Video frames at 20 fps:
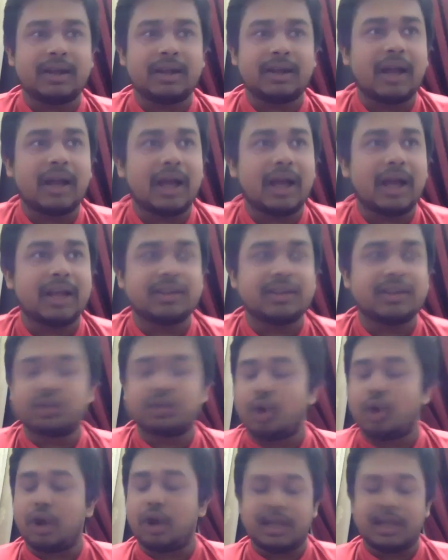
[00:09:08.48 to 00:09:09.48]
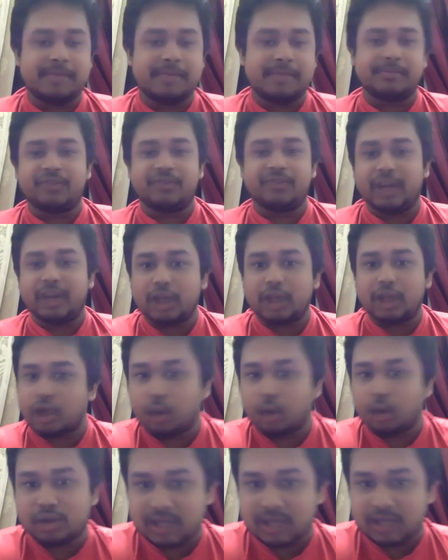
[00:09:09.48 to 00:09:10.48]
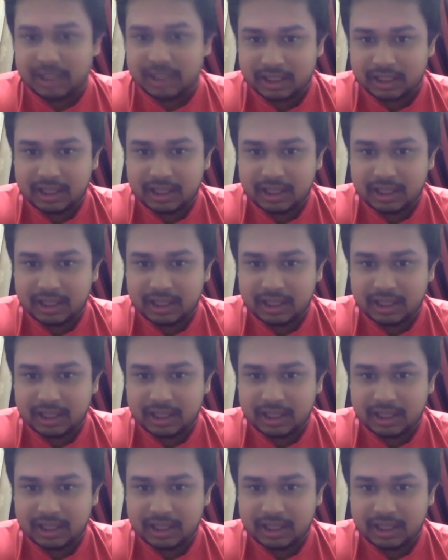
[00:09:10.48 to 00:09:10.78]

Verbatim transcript: I saw him very closely,